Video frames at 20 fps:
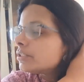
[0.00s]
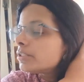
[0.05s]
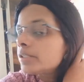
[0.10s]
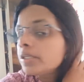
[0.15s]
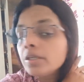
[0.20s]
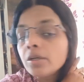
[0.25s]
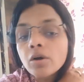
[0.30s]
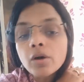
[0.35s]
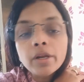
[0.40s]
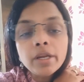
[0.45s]

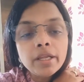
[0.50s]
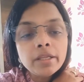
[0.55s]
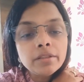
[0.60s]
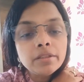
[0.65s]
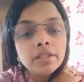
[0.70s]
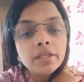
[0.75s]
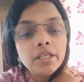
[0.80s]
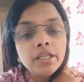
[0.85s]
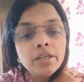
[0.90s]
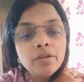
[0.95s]
on
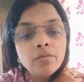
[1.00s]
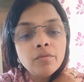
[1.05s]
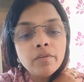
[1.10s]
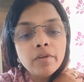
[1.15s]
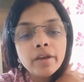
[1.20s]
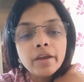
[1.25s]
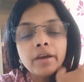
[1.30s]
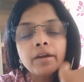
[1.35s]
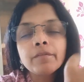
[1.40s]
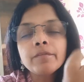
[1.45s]
ethnic
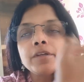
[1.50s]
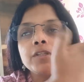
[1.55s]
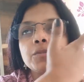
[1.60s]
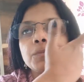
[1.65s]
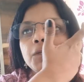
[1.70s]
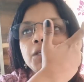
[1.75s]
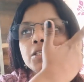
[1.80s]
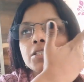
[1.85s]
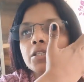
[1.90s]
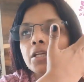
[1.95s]
wear, which
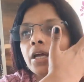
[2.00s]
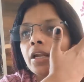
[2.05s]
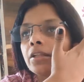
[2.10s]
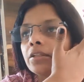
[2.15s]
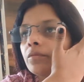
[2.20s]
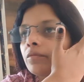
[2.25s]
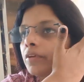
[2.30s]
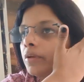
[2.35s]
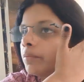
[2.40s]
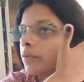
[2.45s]
means that the
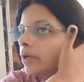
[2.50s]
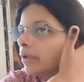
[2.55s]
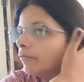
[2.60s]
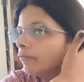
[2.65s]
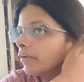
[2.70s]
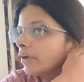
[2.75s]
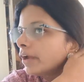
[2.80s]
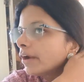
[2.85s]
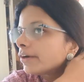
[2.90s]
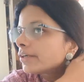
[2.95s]
women
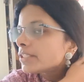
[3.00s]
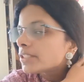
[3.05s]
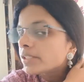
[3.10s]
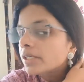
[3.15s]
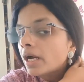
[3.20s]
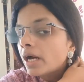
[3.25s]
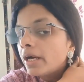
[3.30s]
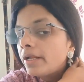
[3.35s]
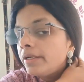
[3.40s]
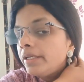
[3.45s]
wear
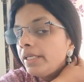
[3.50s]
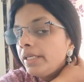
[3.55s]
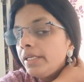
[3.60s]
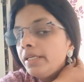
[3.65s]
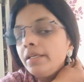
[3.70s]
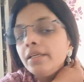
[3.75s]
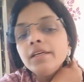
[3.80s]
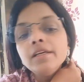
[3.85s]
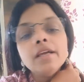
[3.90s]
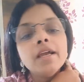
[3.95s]
sari
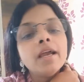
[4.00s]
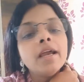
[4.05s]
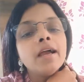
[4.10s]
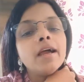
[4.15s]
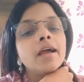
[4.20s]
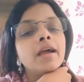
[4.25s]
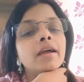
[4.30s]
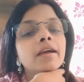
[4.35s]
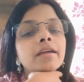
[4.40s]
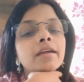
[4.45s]

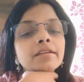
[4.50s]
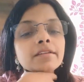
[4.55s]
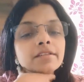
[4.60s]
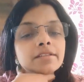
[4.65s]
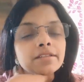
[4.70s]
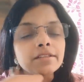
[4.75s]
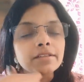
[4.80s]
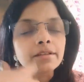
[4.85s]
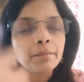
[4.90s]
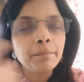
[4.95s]
and
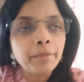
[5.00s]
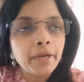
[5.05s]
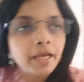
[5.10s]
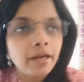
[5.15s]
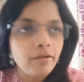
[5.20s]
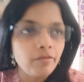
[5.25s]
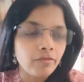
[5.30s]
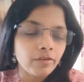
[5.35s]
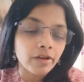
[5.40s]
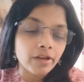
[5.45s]

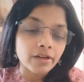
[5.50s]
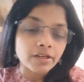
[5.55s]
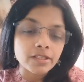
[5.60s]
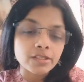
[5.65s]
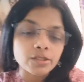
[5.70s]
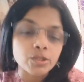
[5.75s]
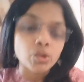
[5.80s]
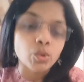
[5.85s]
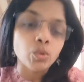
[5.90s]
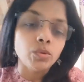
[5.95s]
men wear
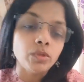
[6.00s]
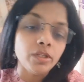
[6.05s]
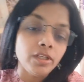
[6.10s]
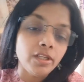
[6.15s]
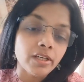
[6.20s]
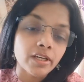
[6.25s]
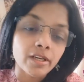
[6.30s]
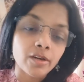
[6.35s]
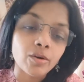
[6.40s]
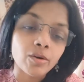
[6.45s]
dhoti
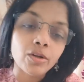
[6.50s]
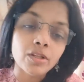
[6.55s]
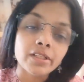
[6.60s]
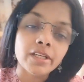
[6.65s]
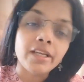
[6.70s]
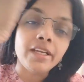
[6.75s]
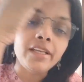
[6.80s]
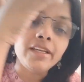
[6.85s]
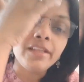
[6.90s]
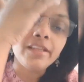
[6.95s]
and all the
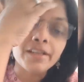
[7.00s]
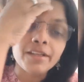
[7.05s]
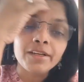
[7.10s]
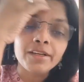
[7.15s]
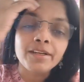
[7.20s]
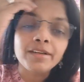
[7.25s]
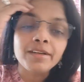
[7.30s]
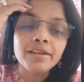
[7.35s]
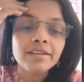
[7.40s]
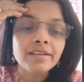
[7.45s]
Indian
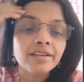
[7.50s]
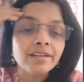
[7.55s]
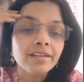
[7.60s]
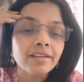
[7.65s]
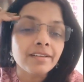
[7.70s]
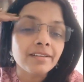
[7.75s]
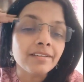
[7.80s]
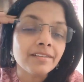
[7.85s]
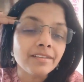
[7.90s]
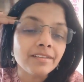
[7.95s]

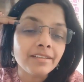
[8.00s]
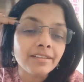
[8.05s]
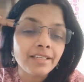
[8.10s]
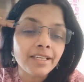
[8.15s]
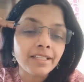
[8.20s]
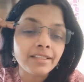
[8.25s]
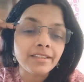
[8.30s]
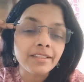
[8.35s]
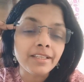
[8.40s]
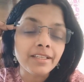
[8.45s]

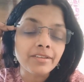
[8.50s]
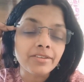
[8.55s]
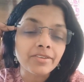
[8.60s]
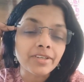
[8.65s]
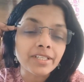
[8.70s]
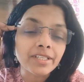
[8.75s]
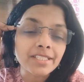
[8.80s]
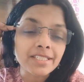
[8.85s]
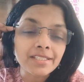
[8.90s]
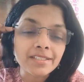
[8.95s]
ethnic
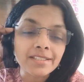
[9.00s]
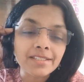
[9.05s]
dresses.